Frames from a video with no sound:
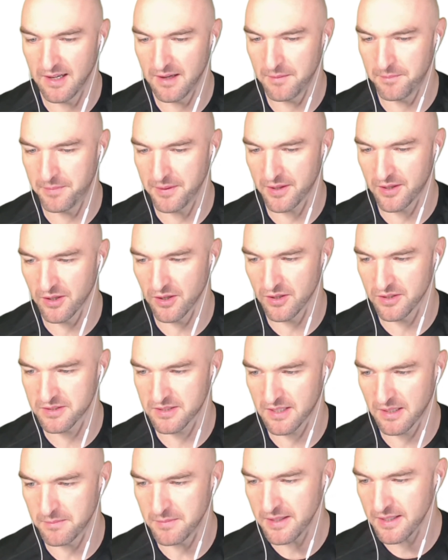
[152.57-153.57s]
because
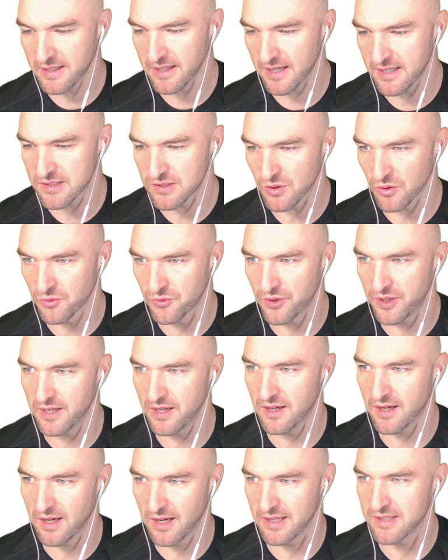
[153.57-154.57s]
Kamika
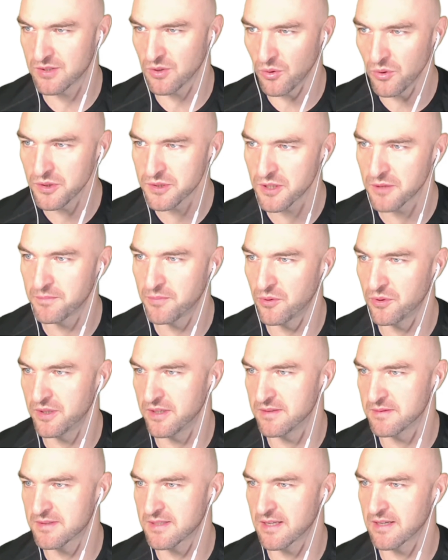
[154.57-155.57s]
has also put
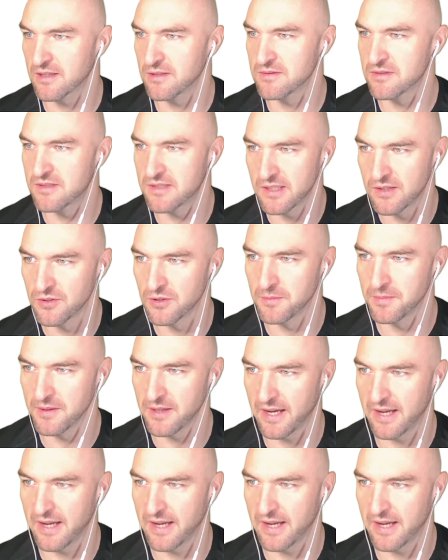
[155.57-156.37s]
in some considerable